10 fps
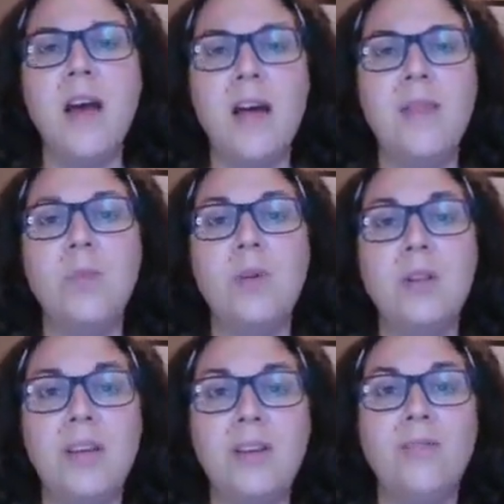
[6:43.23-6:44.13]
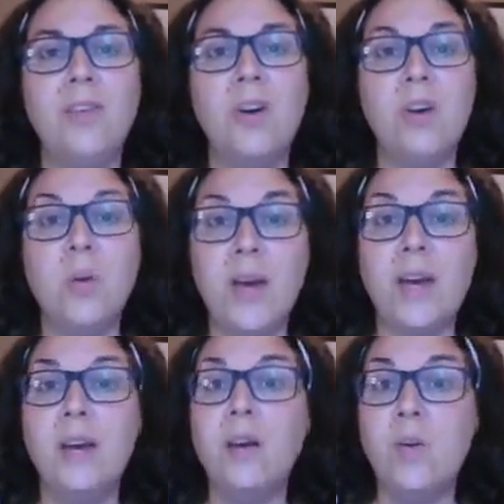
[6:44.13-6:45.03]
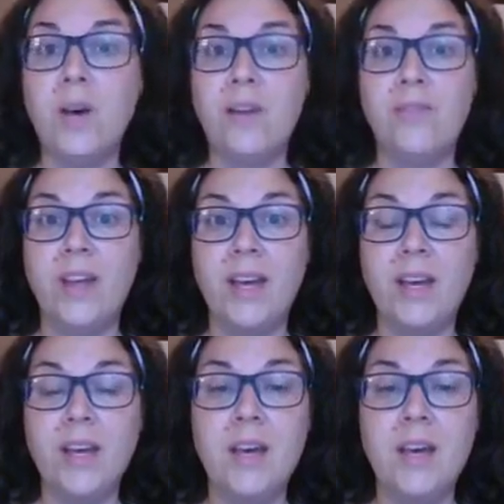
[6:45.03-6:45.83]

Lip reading: and then we're looking for a quick flick.